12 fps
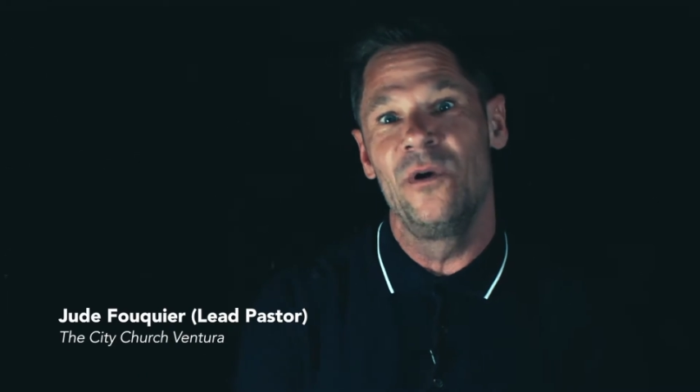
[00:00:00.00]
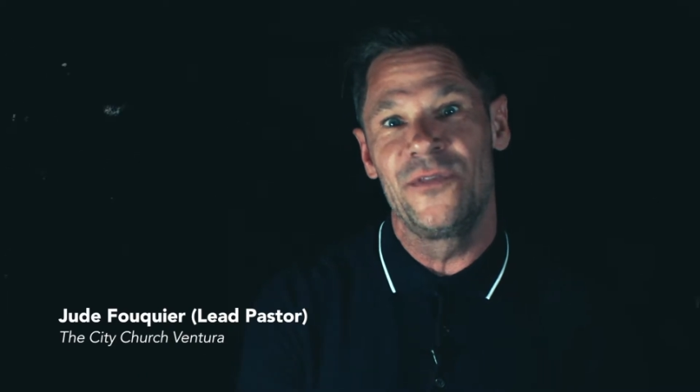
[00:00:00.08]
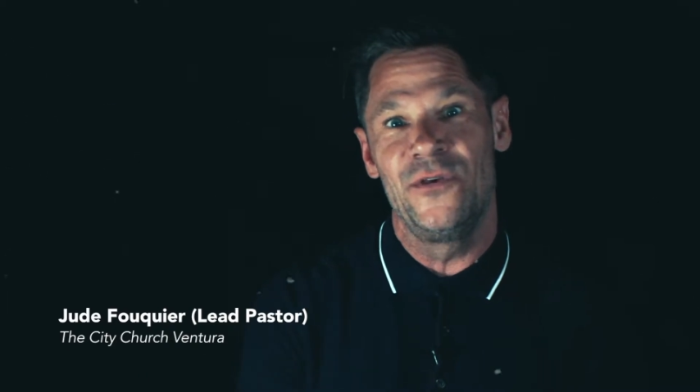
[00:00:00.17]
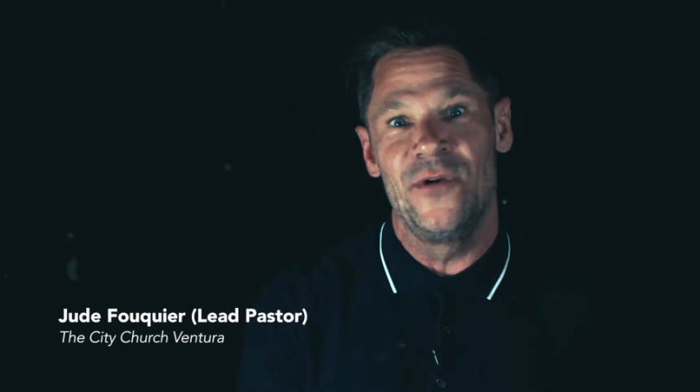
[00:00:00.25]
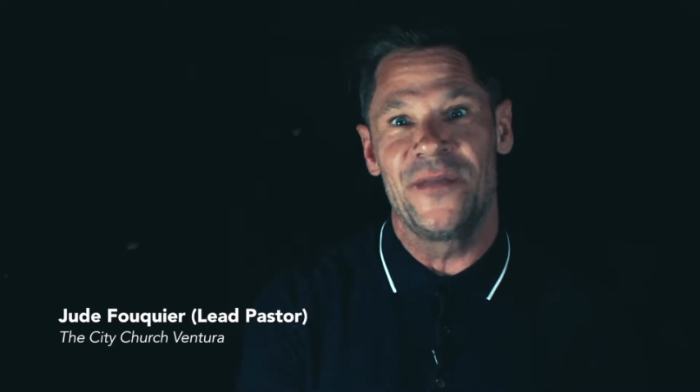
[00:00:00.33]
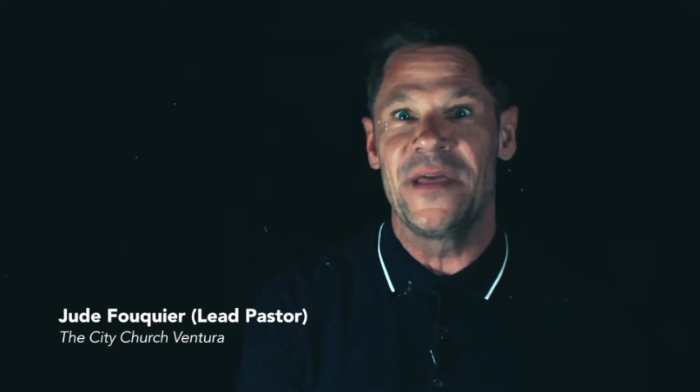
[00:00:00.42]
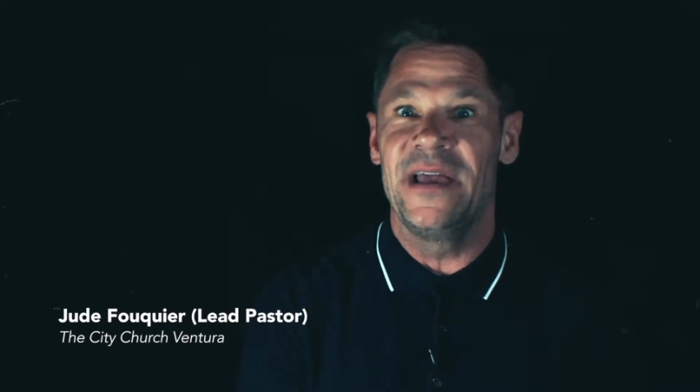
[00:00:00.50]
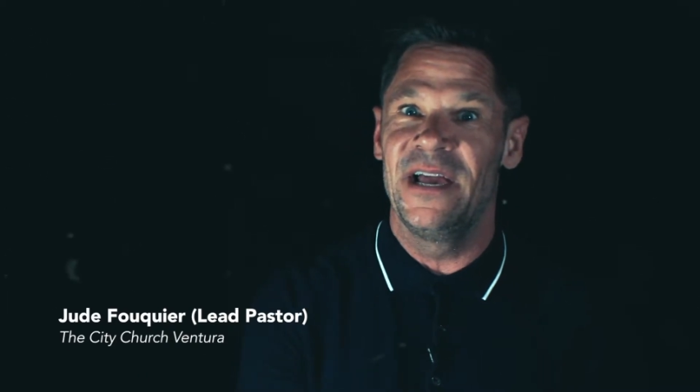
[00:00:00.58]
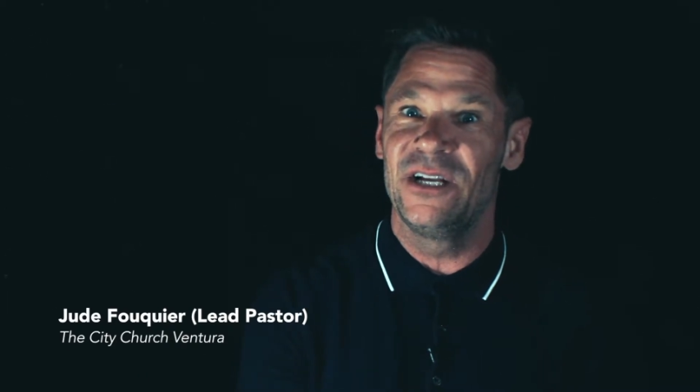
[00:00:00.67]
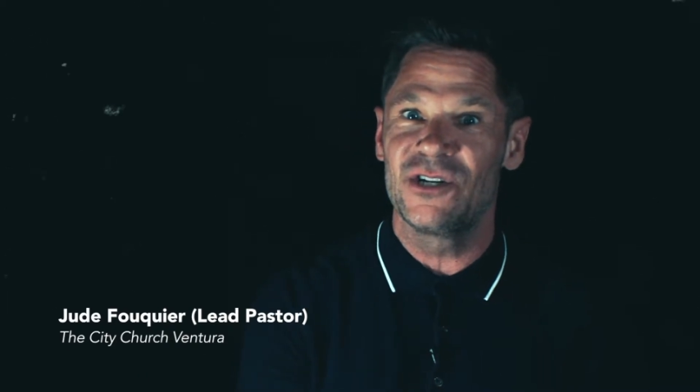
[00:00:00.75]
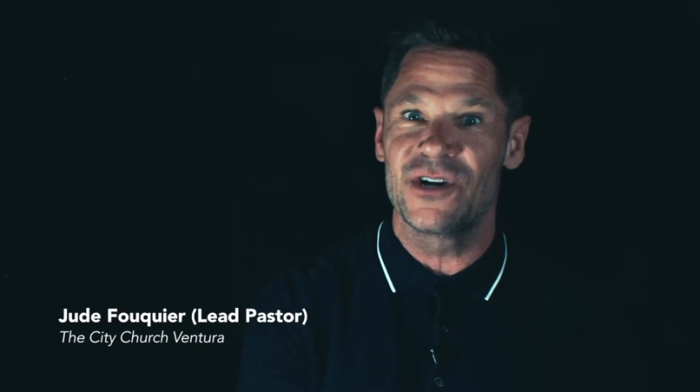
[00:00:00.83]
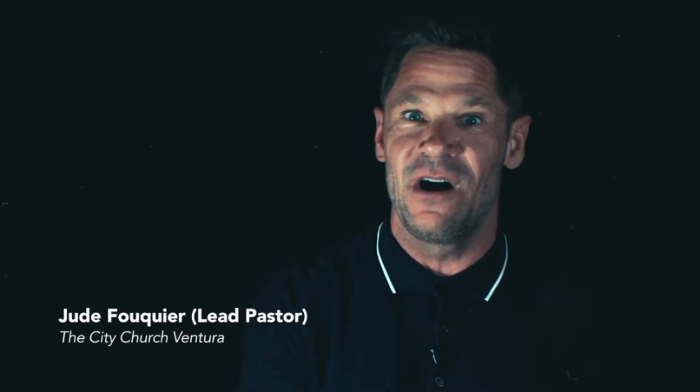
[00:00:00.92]
with you at the
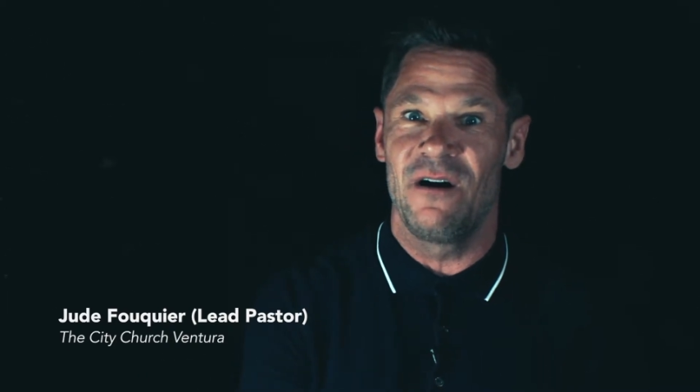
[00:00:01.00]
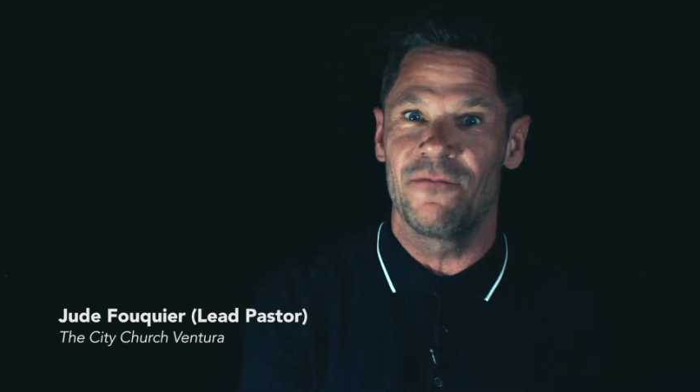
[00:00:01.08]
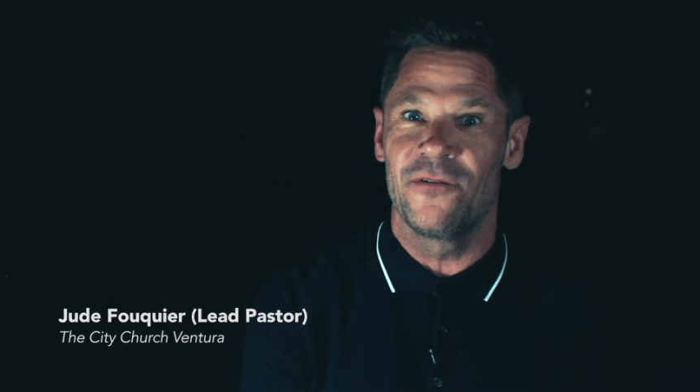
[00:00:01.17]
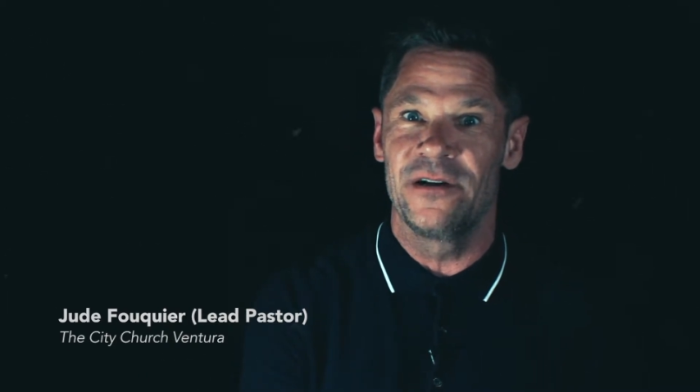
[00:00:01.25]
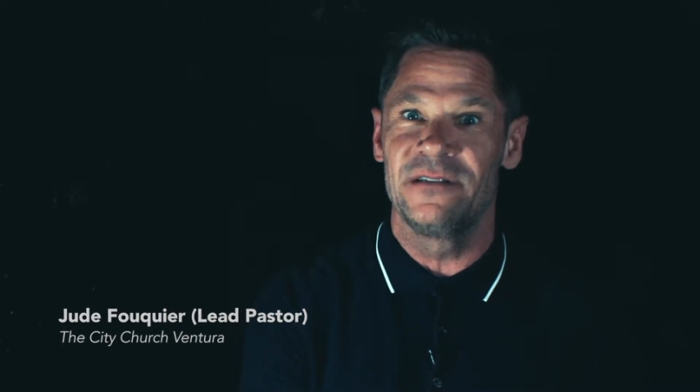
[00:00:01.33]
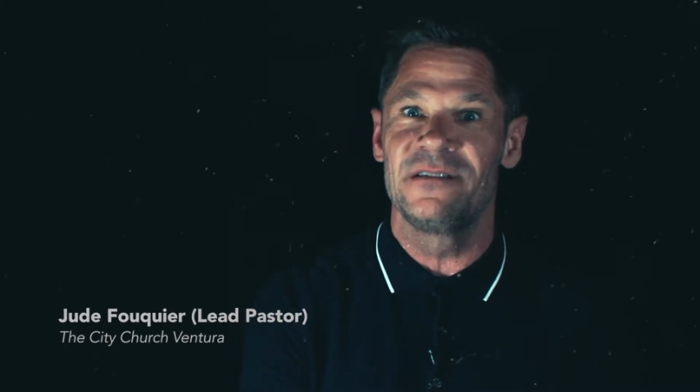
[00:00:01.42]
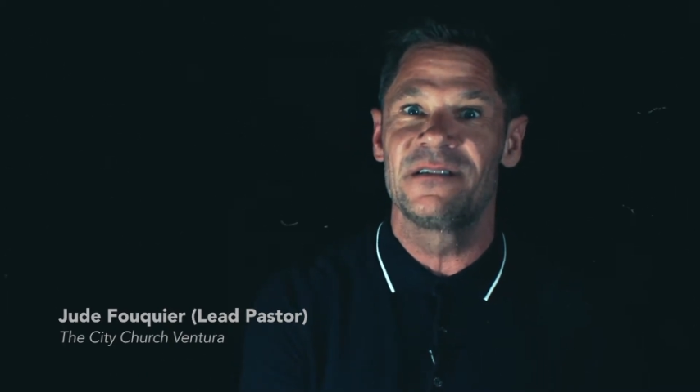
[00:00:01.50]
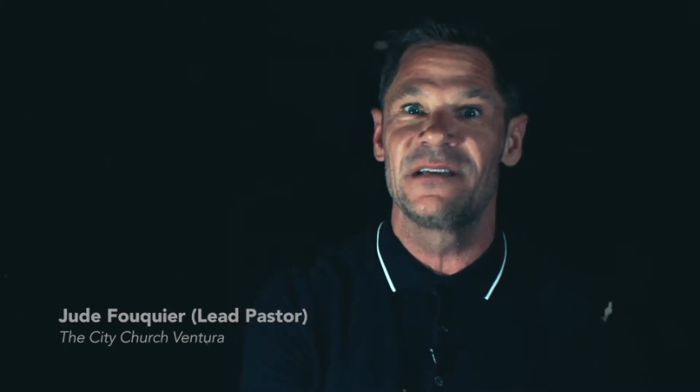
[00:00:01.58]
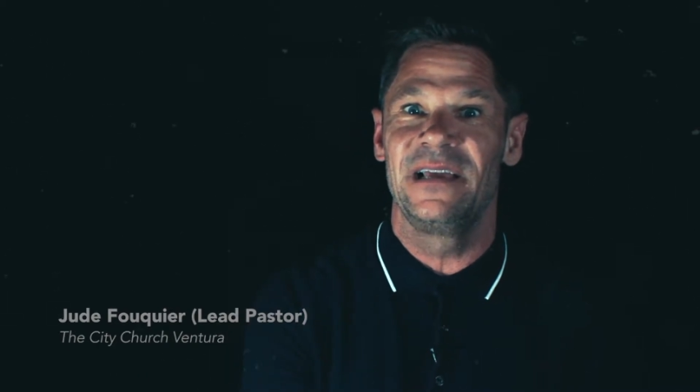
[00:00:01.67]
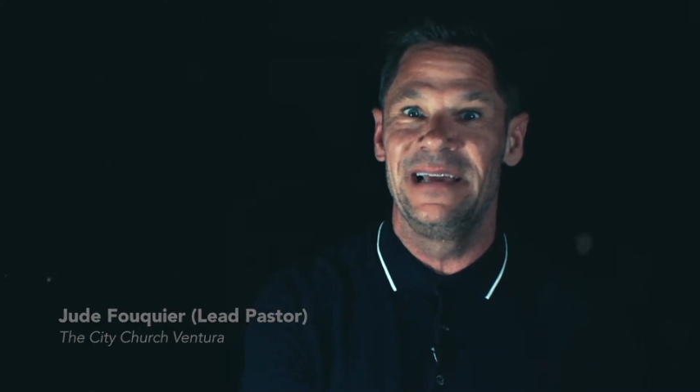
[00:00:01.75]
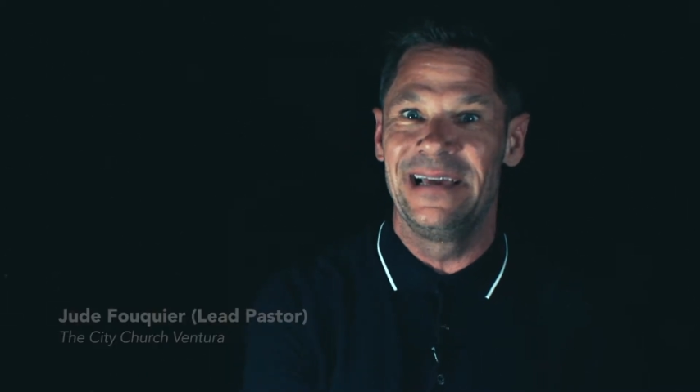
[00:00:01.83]
EDGE Conference